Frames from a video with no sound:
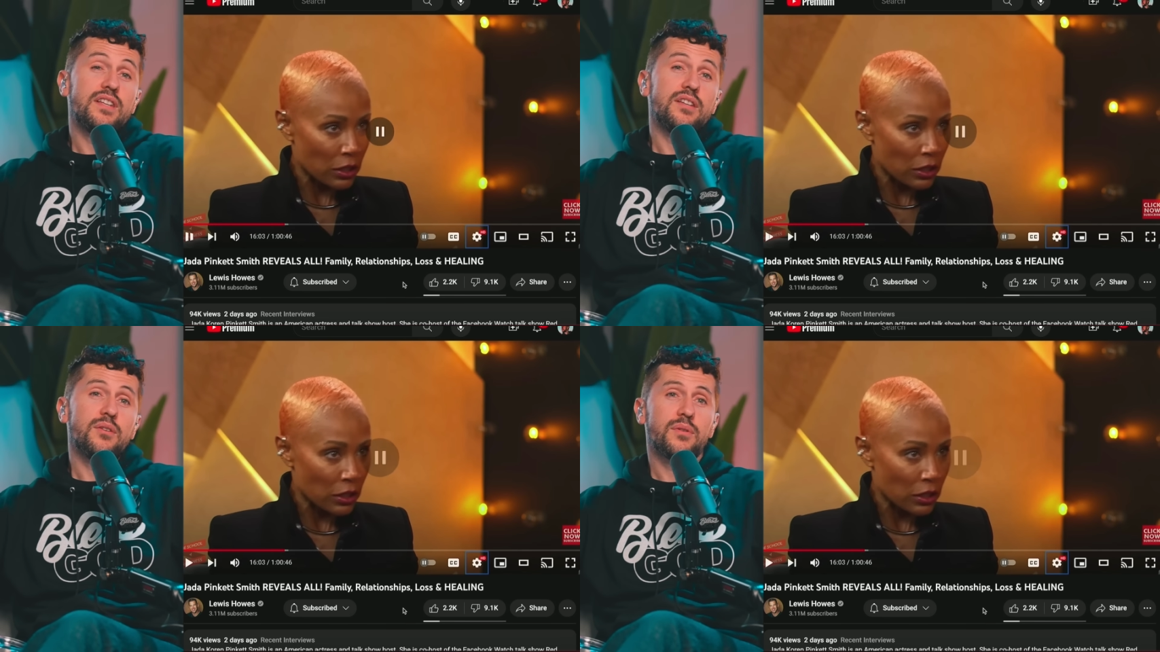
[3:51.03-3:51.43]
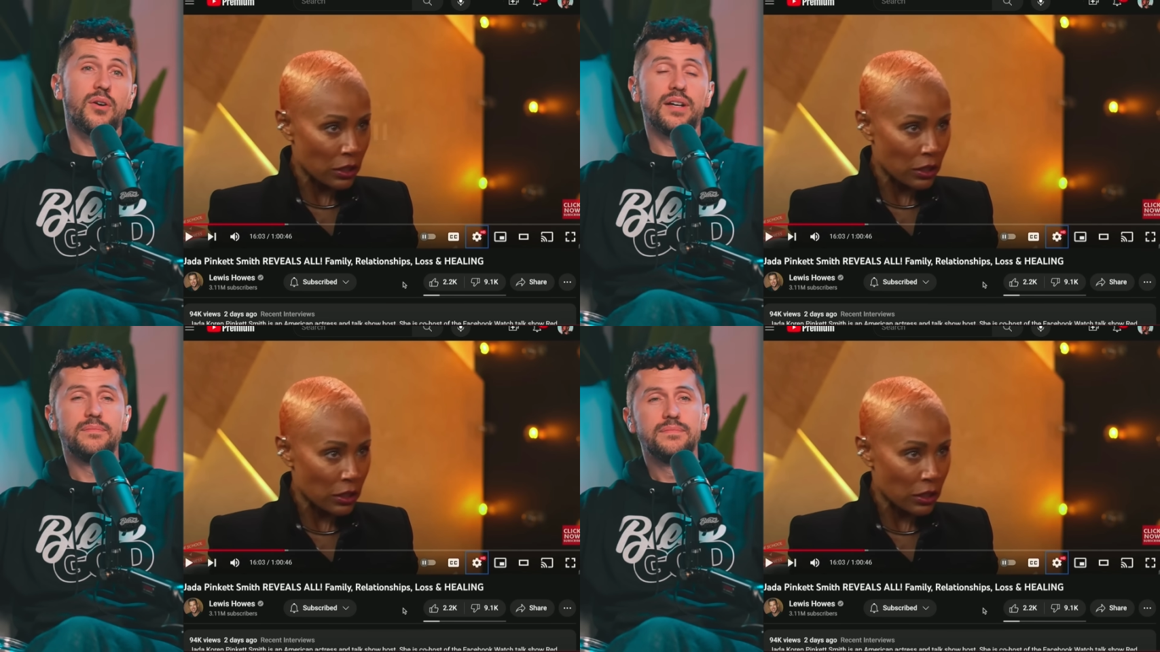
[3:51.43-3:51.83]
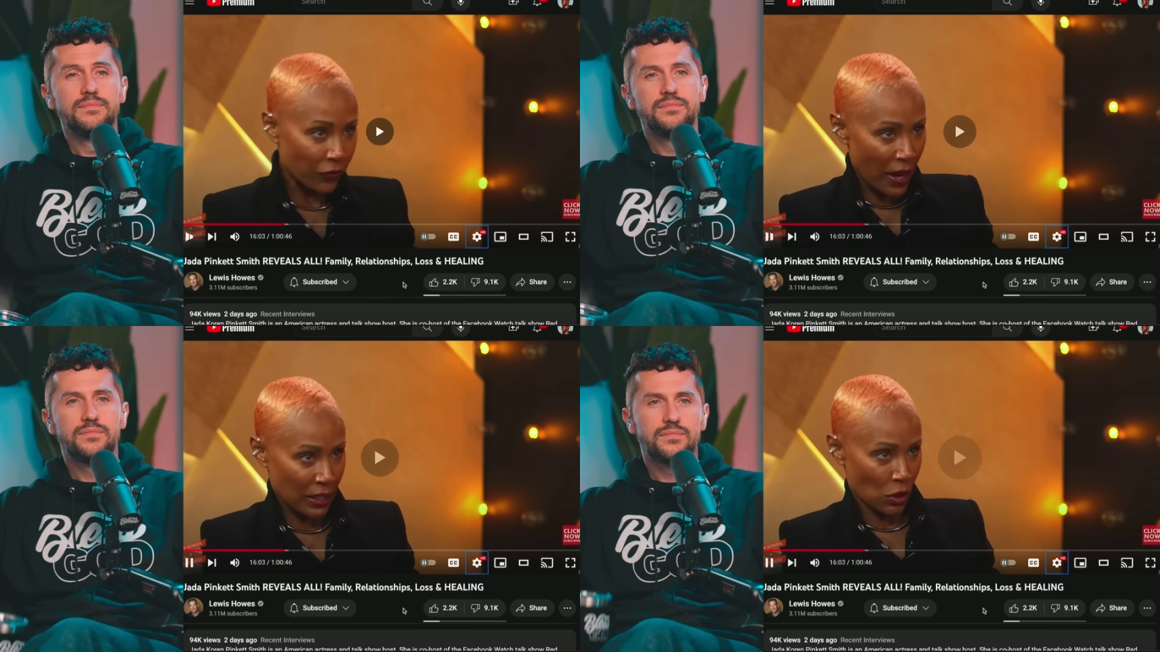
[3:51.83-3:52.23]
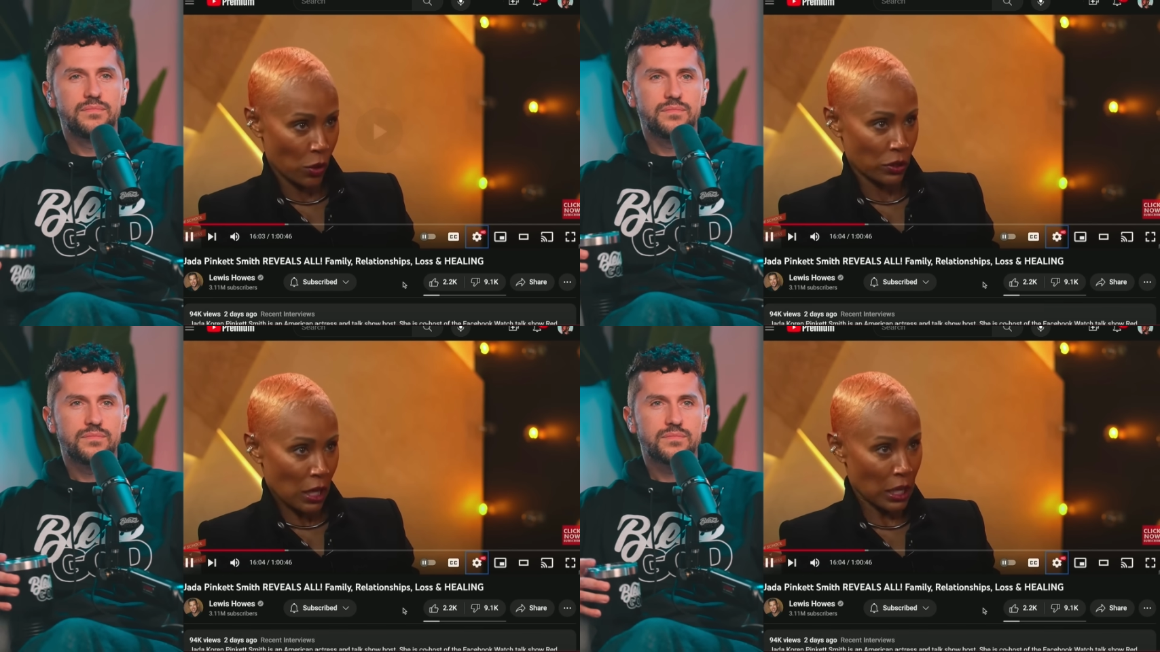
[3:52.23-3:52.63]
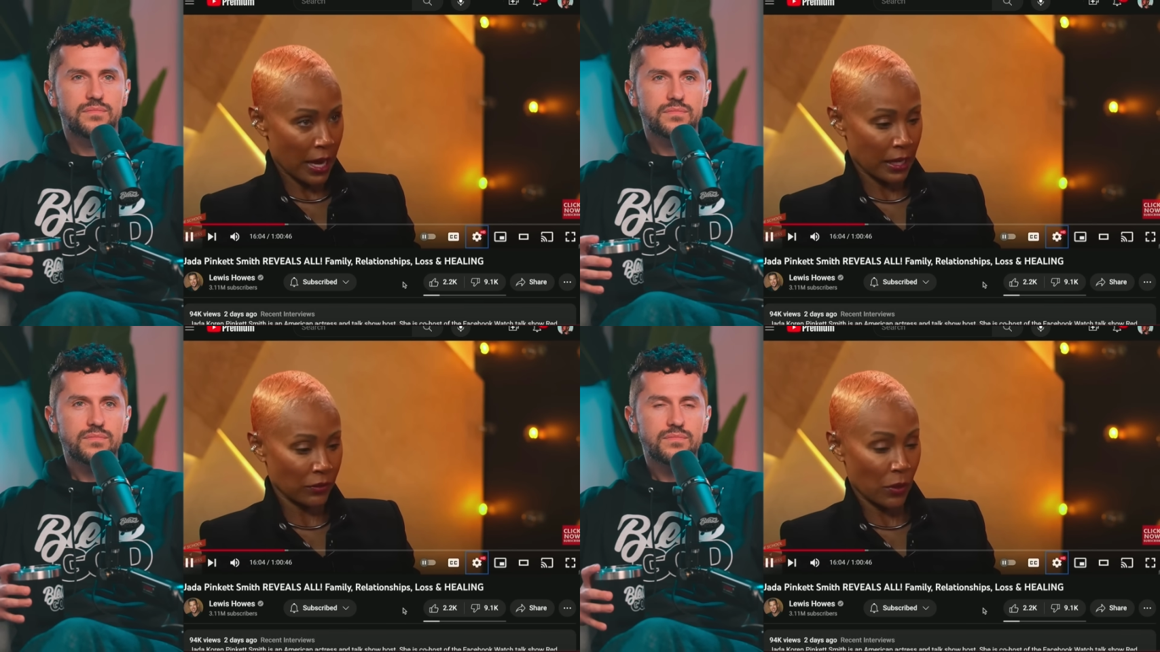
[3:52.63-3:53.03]
Speaker 1: she did though. Go ahead. Maybe she finding those
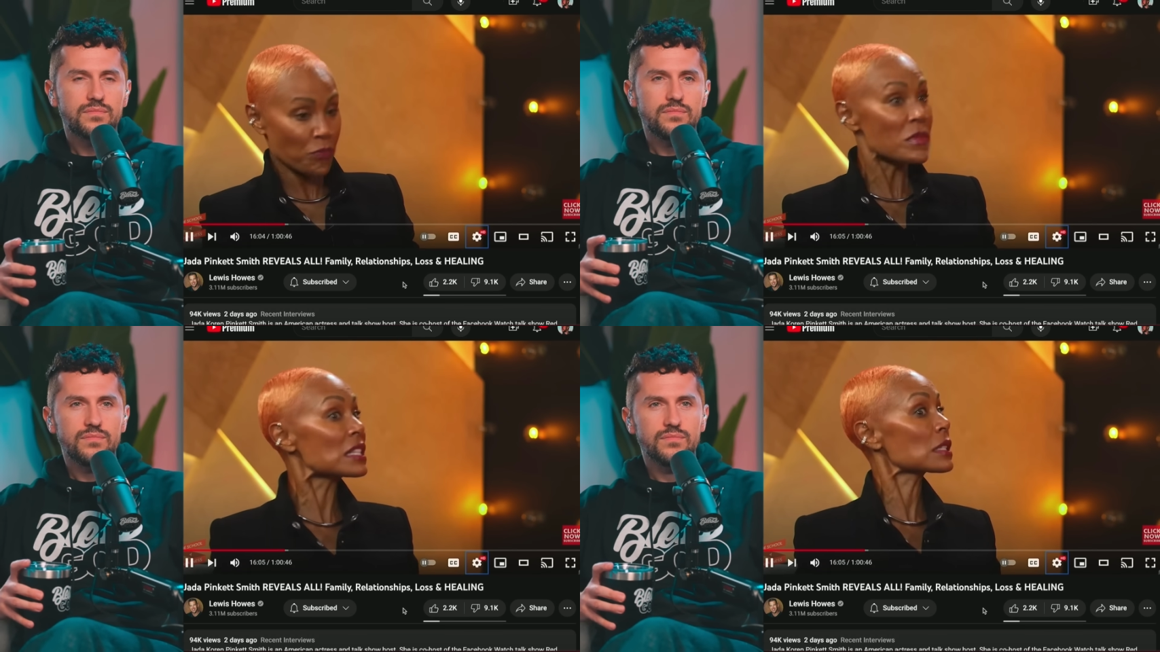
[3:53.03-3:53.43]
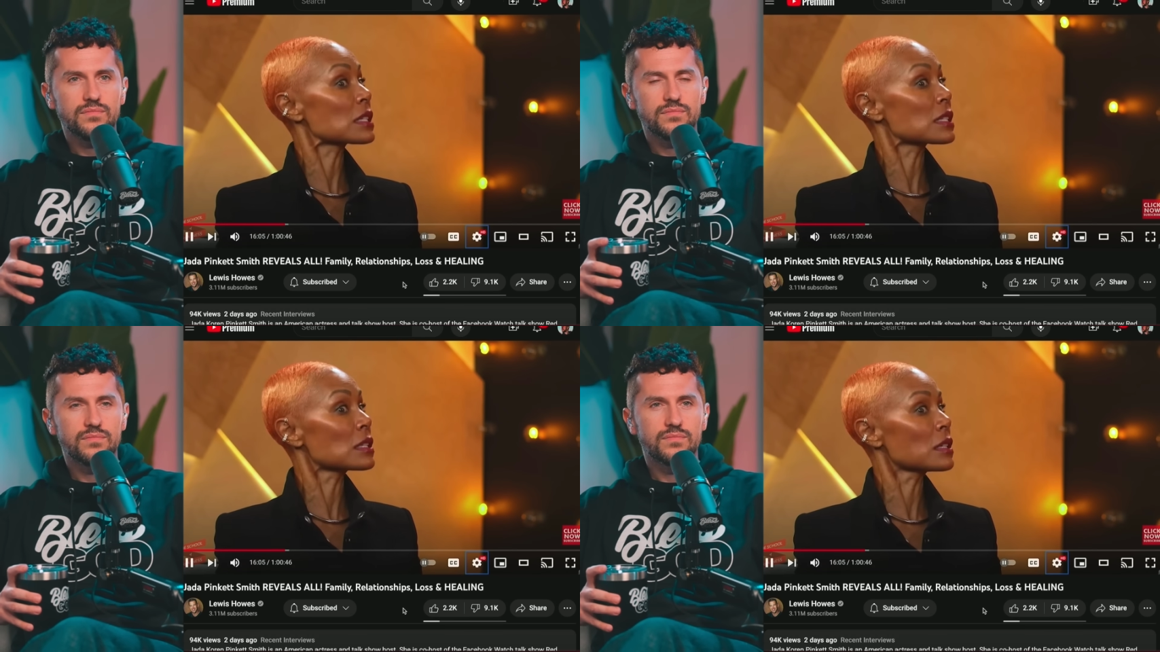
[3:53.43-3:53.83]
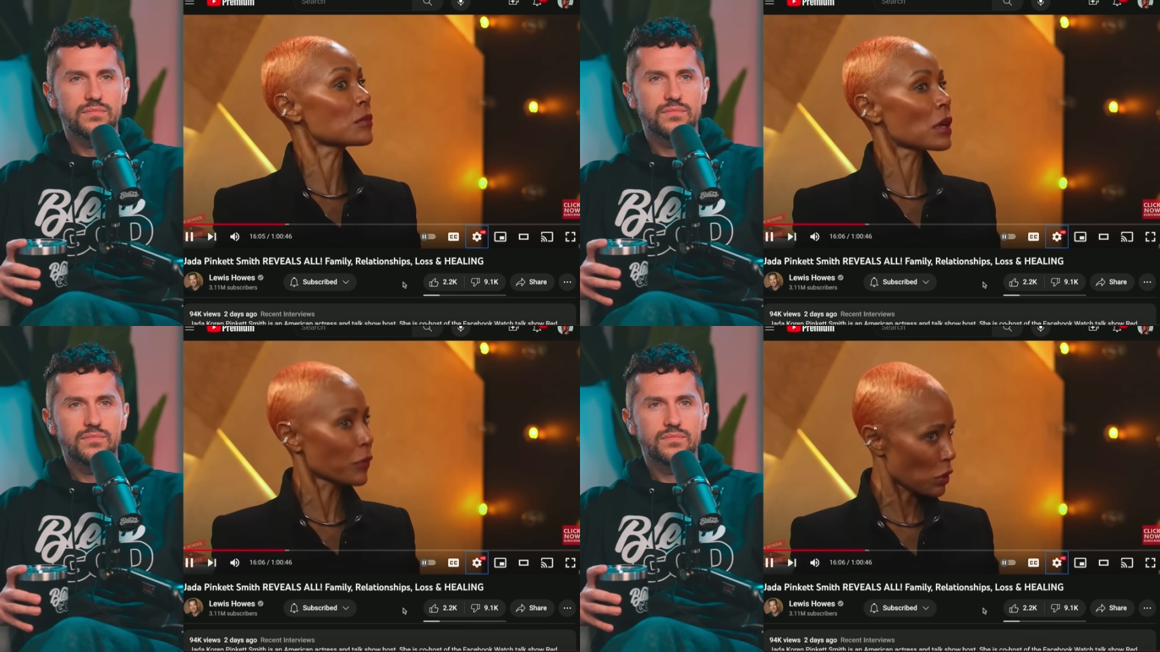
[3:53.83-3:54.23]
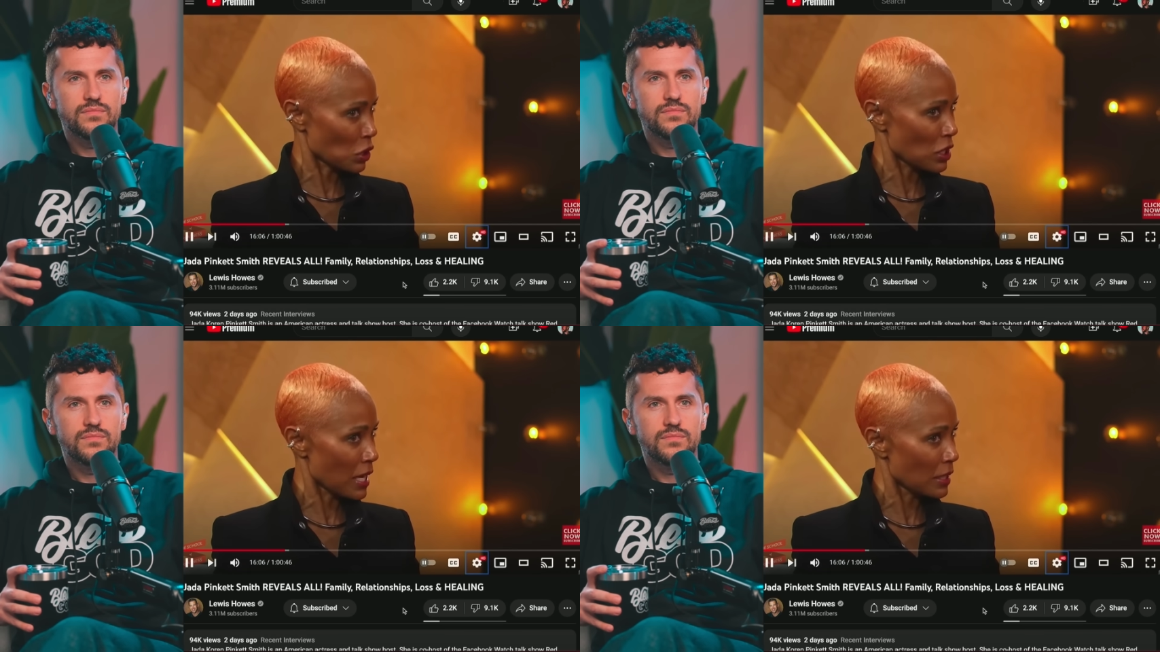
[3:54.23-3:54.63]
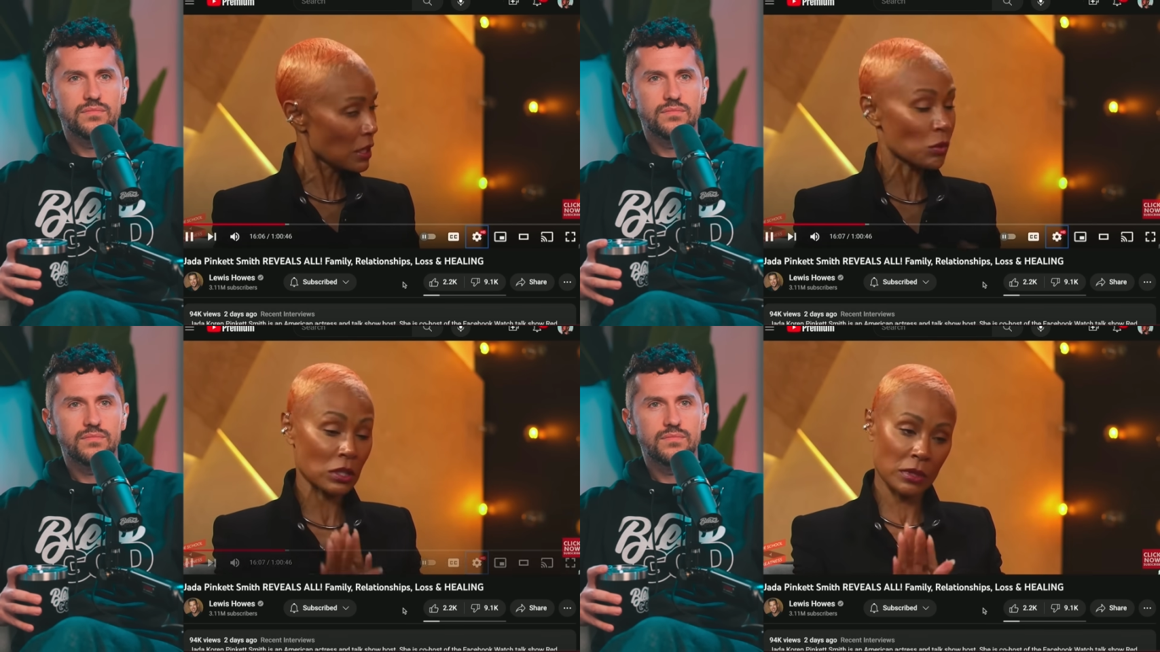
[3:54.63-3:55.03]
like the mysticism of
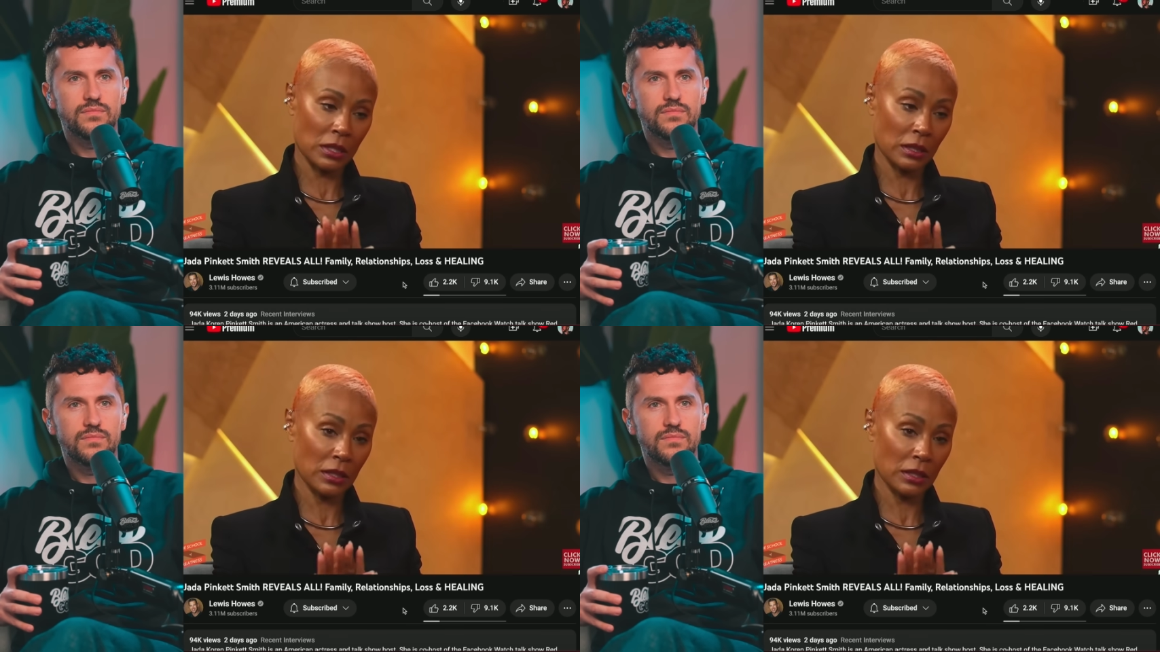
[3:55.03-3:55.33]
Christianity, which I'm